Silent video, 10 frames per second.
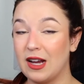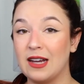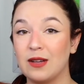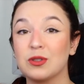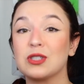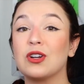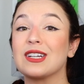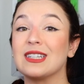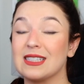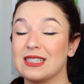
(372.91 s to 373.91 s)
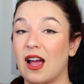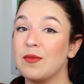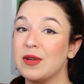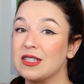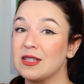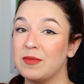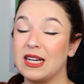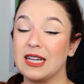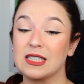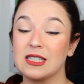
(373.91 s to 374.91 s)
and it was on consignment,
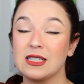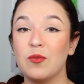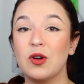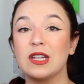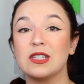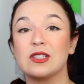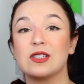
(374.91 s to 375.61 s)
meaning someone is